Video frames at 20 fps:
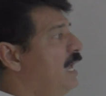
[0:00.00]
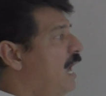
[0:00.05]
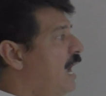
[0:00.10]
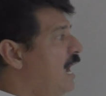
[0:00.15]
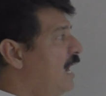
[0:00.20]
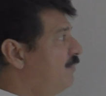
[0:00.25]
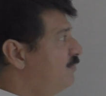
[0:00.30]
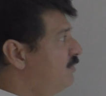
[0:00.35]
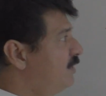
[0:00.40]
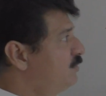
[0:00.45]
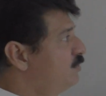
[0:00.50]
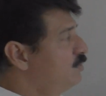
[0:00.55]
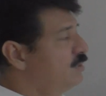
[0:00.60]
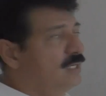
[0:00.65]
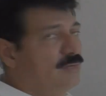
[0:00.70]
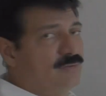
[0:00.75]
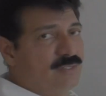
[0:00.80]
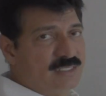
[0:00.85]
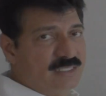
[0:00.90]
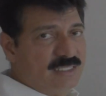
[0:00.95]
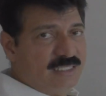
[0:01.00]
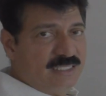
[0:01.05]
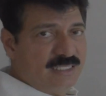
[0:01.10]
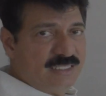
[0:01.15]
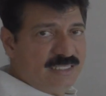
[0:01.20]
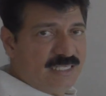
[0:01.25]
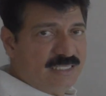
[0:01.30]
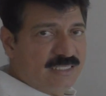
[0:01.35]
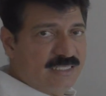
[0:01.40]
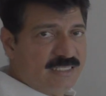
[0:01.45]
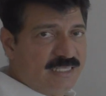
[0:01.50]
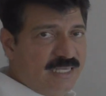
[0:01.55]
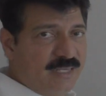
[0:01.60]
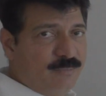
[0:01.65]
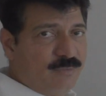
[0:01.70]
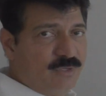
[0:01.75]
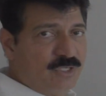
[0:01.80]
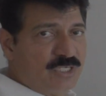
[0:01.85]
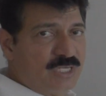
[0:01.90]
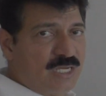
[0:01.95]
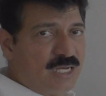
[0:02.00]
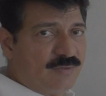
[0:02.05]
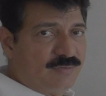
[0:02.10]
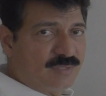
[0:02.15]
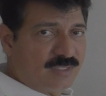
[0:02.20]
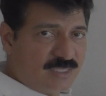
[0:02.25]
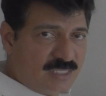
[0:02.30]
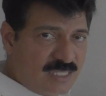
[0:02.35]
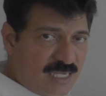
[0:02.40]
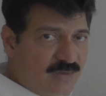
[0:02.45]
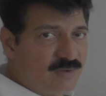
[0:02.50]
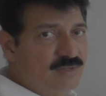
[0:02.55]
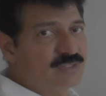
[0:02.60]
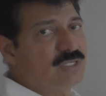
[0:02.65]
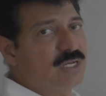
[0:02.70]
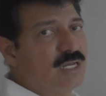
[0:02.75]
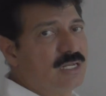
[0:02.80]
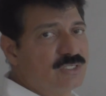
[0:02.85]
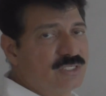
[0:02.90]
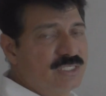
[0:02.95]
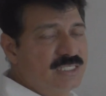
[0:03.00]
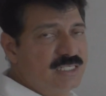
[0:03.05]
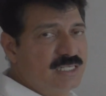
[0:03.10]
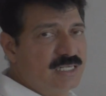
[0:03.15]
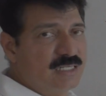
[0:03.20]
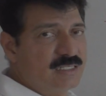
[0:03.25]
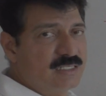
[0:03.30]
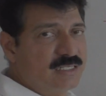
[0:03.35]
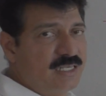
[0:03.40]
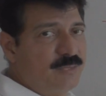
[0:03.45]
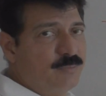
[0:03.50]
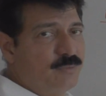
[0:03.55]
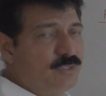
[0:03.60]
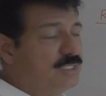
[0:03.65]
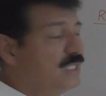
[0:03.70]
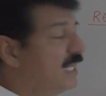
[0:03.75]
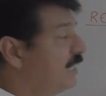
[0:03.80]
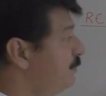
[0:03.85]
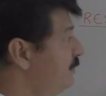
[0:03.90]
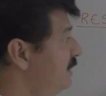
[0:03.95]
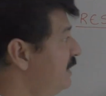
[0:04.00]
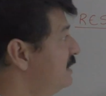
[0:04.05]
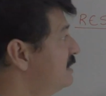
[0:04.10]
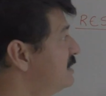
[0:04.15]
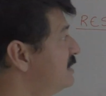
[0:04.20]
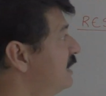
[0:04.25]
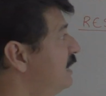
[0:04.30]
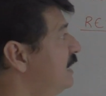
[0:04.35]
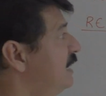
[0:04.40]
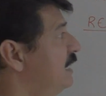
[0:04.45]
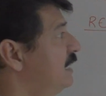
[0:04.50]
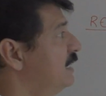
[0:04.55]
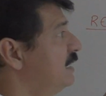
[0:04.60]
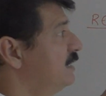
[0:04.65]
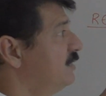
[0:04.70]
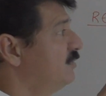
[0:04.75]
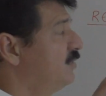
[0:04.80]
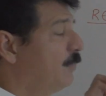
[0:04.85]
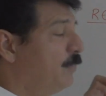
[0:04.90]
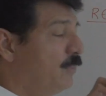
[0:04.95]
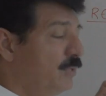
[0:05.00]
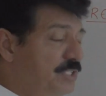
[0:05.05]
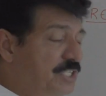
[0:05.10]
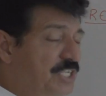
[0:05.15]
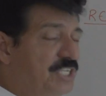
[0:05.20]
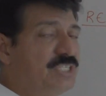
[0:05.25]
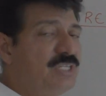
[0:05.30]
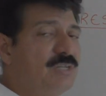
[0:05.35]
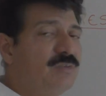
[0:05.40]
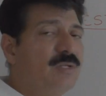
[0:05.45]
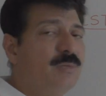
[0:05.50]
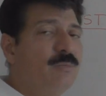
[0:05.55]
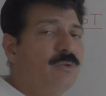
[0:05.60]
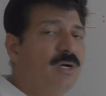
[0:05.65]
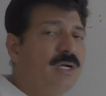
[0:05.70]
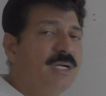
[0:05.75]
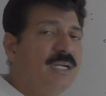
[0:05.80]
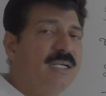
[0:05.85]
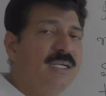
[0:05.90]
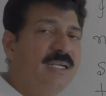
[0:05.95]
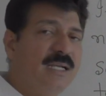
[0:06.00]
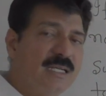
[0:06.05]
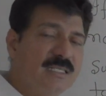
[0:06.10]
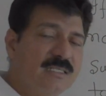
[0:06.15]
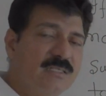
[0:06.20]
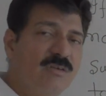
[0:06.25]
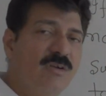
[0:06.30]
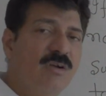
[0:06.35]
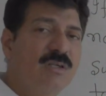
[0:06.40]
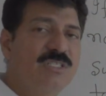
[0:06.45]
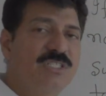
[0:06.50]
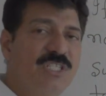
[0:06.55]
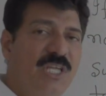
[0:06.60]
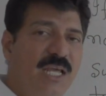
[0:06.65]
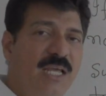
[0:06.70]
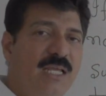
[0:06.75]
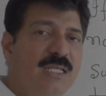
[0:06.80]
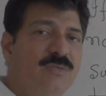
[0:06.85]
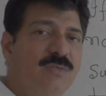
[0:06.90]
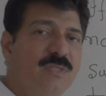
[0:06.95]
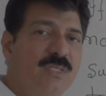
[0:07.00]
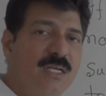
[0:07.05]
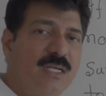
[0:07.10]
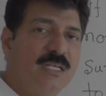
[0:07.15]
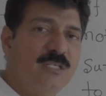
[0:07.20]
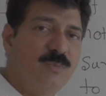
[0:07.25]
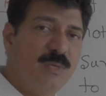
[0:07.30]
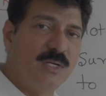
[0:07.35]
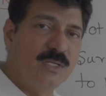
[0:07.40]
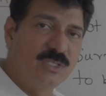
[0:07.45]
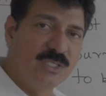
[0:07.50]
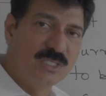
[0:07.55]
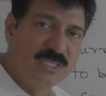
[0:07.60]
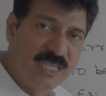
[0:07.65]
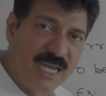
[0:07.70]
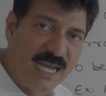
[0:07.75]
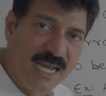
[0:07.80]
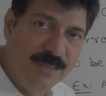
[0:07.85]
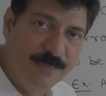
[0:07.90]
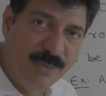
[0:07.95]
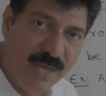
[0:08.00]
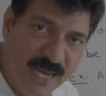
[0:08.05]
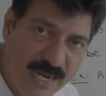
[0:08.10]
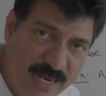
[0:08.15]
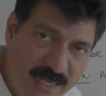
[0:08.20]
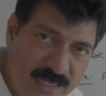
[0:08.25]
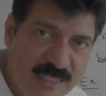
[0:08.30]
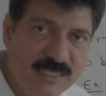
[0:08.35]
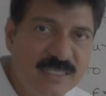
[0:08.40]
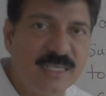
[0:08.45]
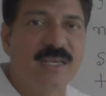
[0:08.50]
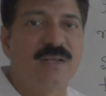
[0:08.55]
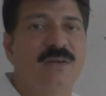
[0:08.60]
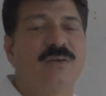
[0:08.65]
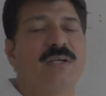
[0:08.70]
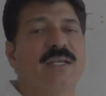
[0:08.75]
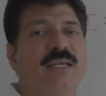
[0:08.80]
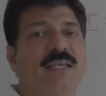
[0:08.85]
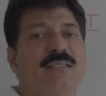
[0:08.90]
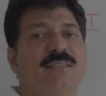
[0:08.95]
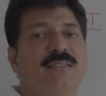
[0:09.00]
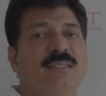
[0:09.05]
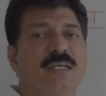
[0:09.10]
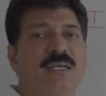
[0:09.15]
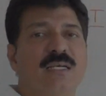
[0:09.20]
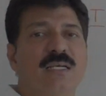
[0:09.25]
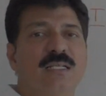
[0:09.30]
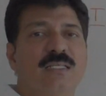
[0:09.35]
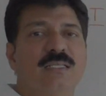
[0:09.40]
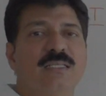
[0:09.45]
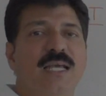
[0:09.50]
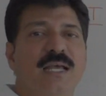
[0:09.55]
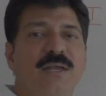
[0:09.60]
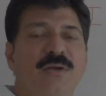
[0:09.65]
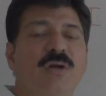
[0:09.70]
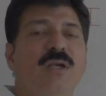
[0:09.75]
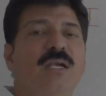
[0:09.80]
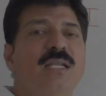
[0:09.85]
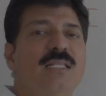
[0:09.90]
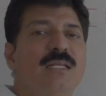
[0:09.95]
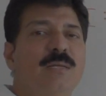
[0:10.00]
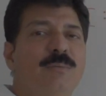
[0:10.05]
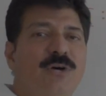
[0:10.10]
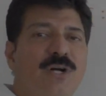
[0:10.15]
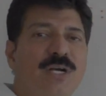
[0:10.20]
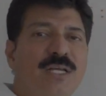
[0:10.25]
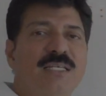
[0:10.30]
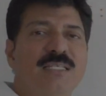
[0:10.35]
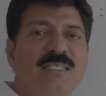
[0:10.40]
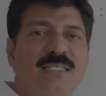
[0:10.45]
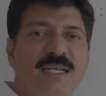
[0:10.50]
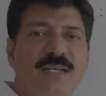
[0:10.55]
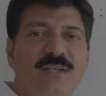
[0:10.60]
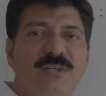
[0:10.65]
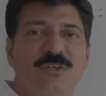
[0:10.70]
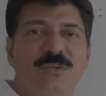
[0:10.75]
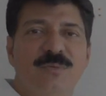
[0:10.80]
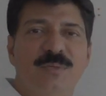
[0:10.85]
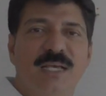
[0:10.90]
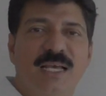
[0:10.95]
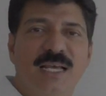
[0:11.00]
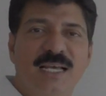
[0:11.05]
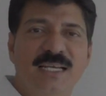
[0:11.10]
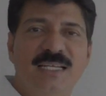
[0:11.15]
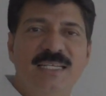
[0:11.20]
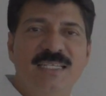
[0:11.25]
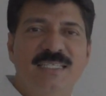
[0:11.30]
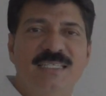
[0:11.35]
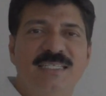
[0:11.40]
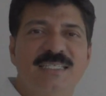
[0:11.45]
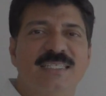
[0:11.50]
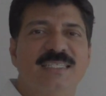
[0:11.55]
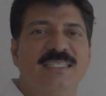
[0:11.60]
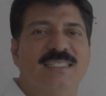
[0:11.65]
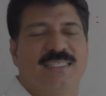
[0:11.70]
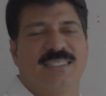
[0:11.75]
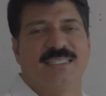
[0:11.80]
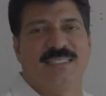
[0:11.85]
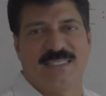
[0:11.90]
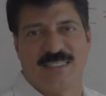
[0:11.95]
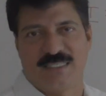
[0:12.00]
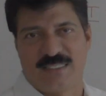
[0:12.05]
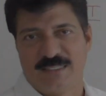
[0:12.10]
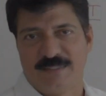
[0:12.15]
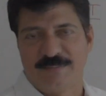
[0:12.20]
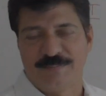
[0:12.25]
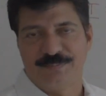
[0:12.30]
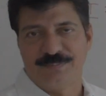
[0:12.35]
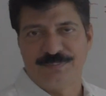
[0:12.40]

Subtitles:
after 2 hours it is at the same position, after 3 hours also it is at the same position. That means if the position of the body does not change with respect to time and the surroundings, then only the body is said to be at rest.